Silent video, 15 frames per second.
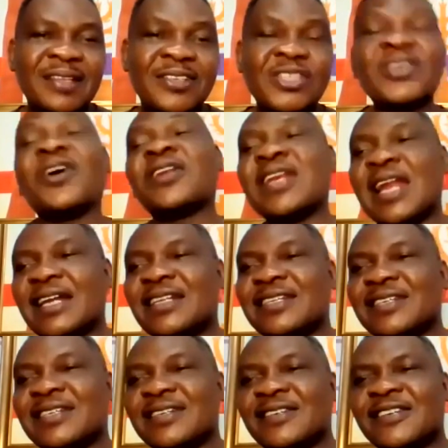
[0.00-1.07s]

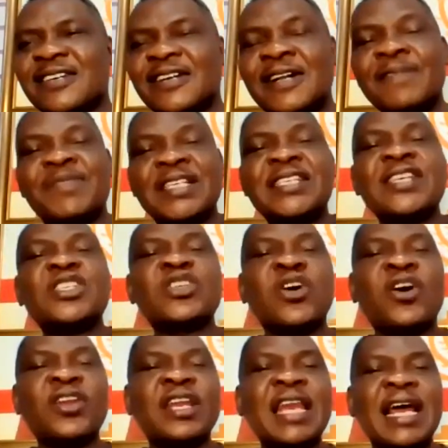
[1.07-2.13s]
Scotland. This is
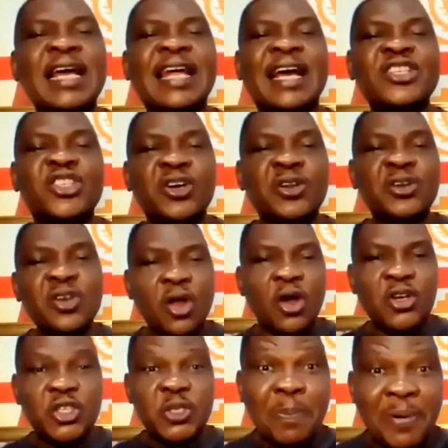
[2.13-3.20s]
Scotland that John
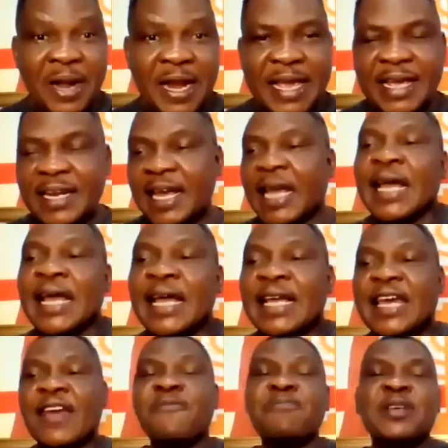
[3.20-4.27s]
Knox prayed,
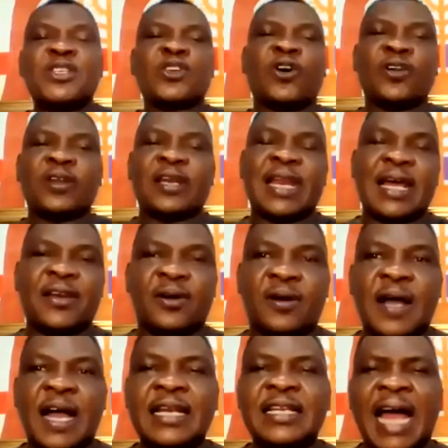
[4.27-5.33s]
give me Scotland
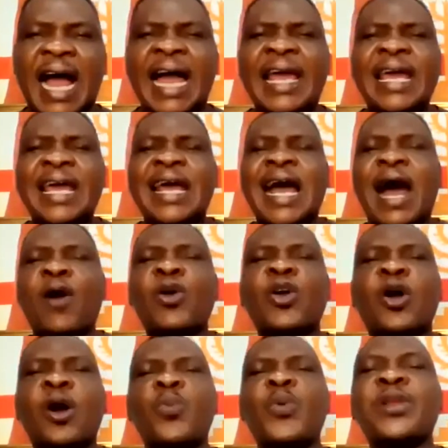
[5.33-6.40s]
or I die. How
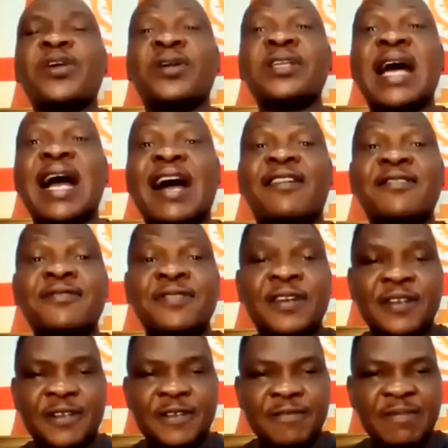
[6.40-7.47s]
come we don't have
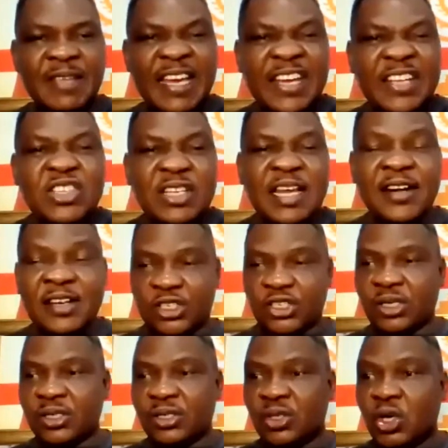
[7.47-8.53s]
a
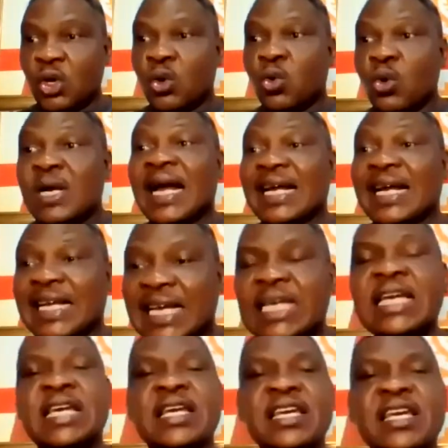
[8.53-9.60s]
generation who can
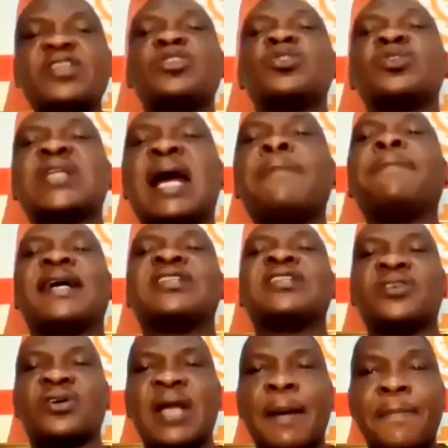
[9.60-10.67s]
key into that
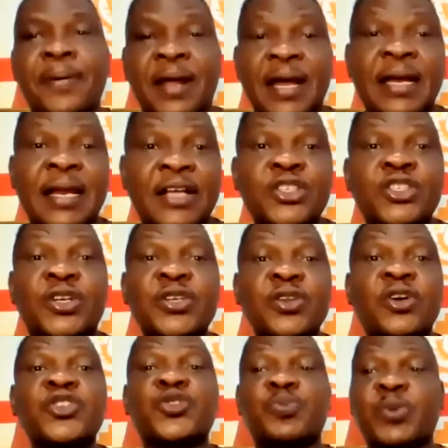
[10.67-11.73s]
particular prayer that John
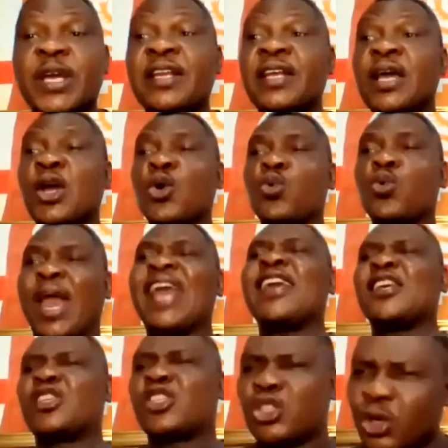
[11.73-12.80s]
Knox prayed, where
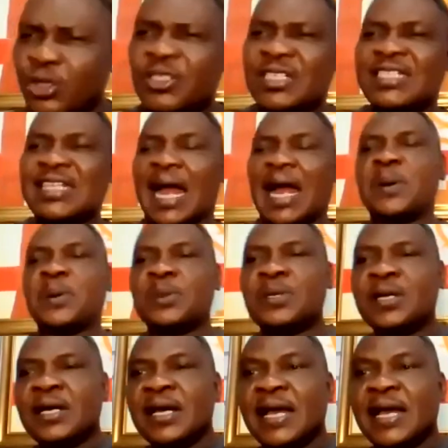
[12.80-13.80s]
he shut down